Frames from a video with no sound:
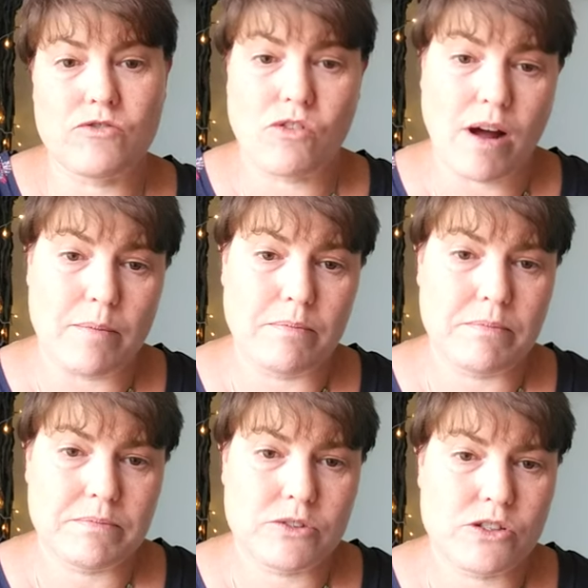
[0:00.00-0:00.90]

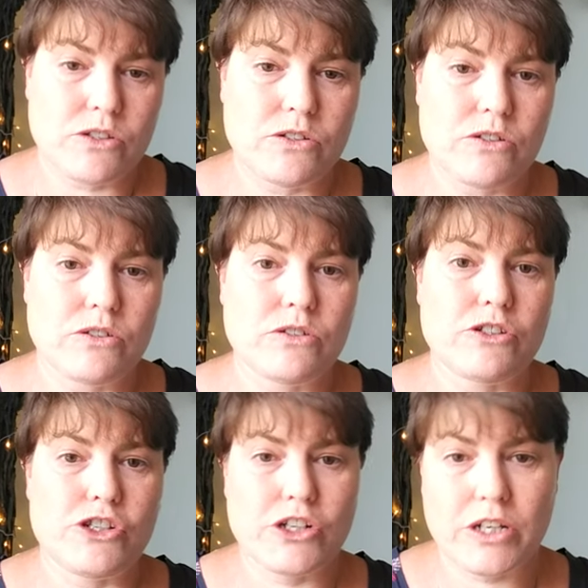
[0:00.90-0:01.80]
drum to
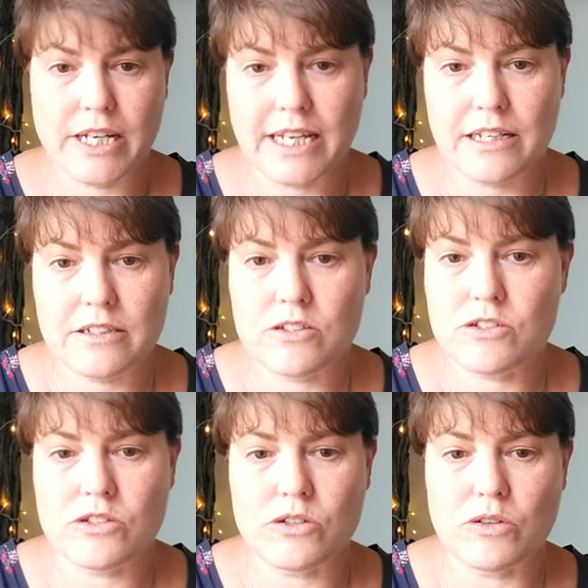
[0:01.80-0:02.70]
journey
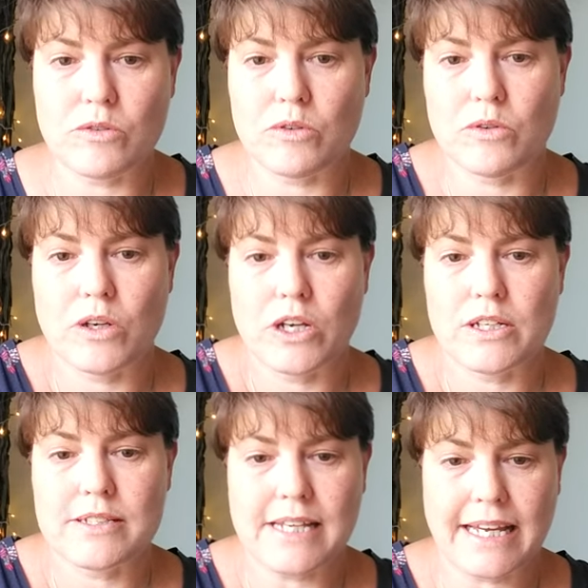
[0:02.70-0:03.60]
to
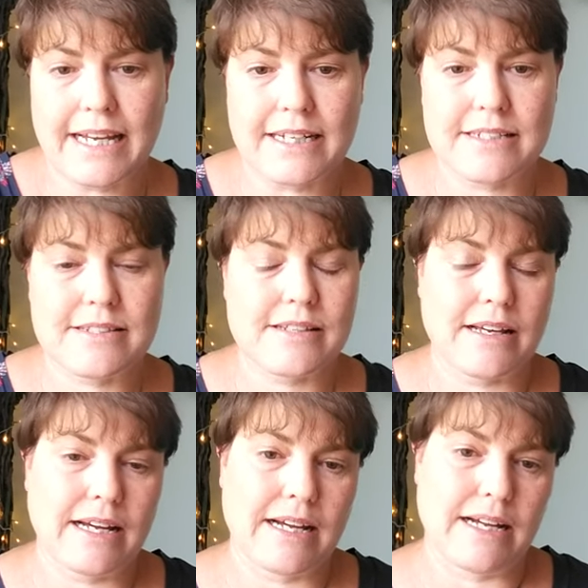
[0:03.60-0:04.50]
take us
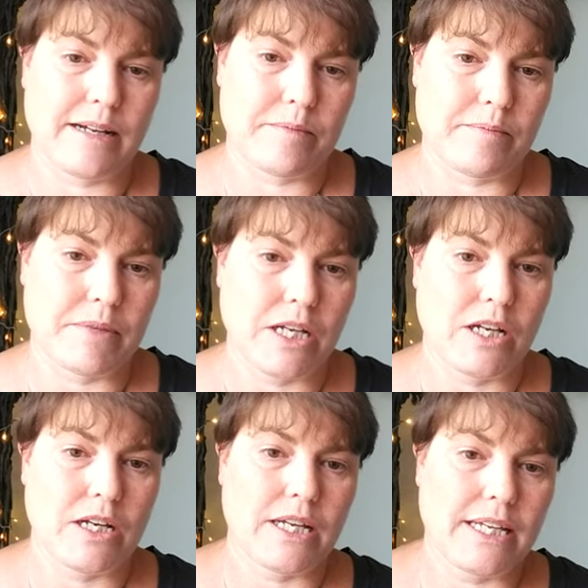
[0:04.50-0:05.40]
um,
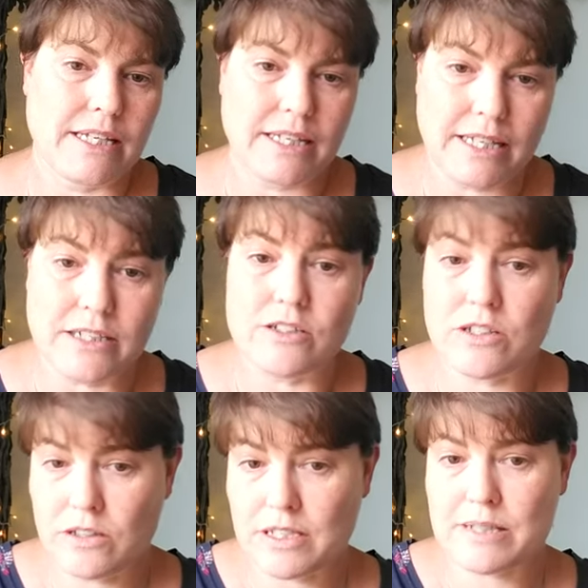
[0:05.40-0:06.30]

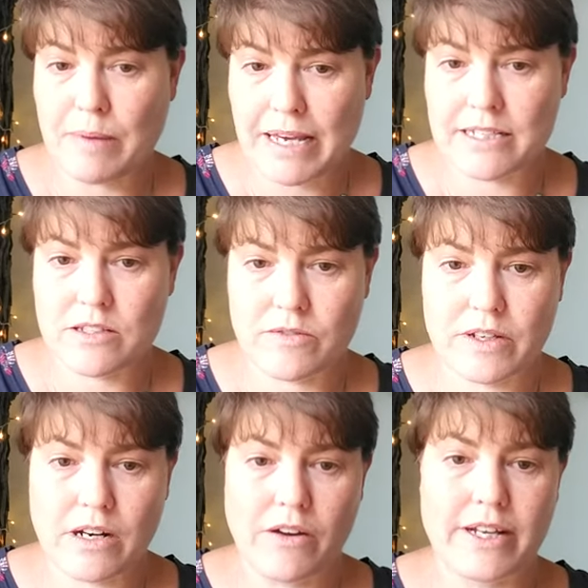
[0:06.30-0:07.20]
into the space of the
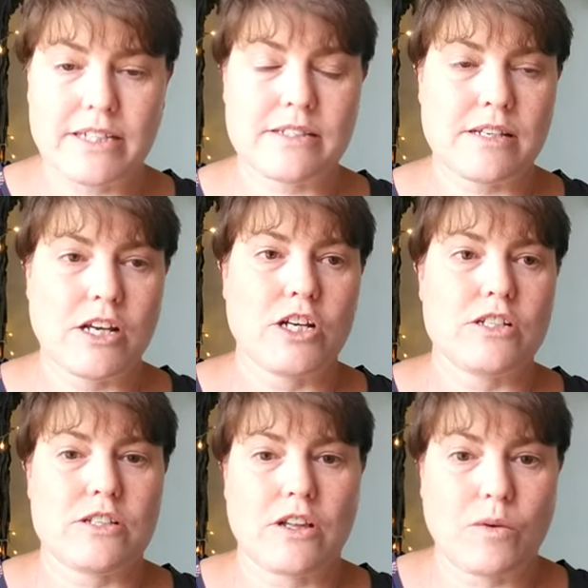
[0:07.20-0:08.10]
client
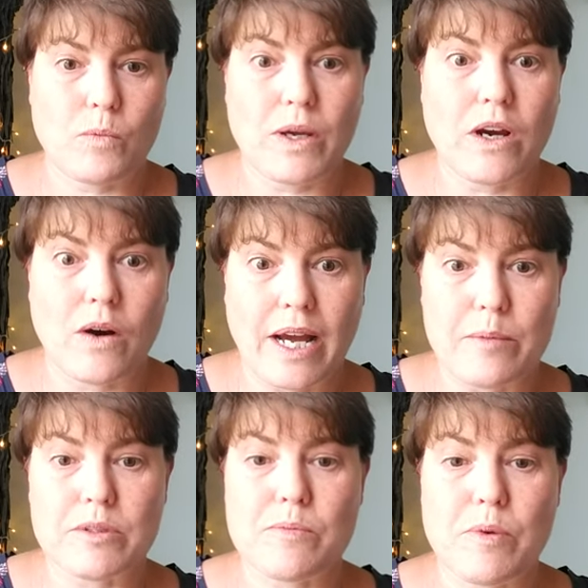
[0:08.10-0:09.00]
so that we are
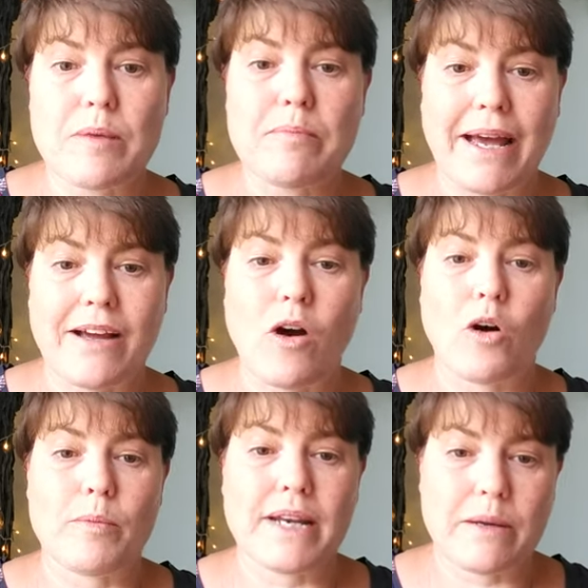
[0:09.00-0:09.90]
able to bring back
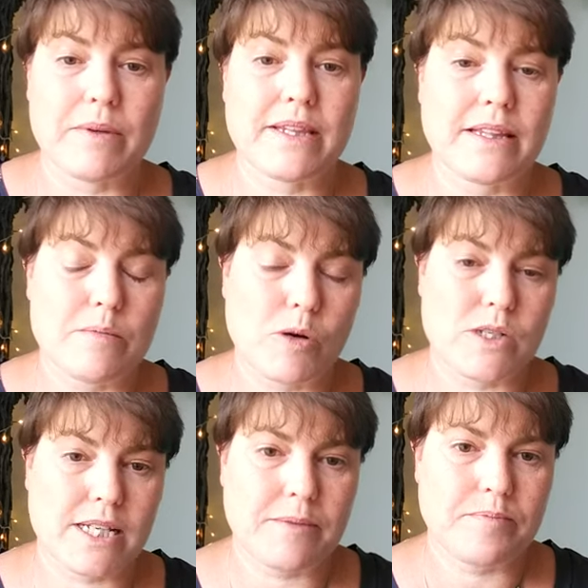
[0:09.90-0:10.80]
harmony within the
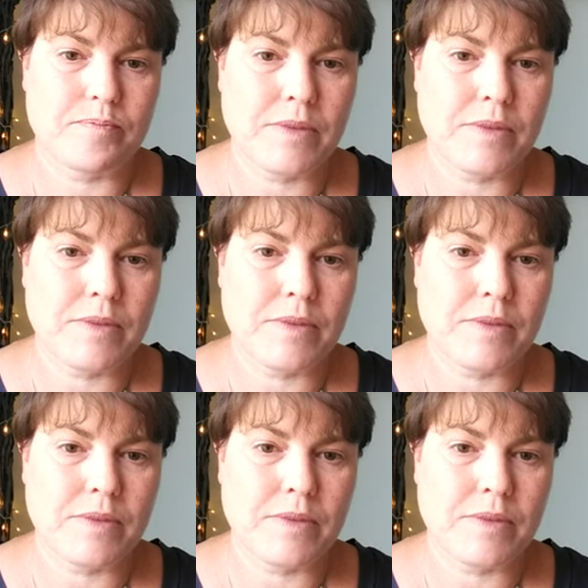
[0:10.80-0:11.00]
body.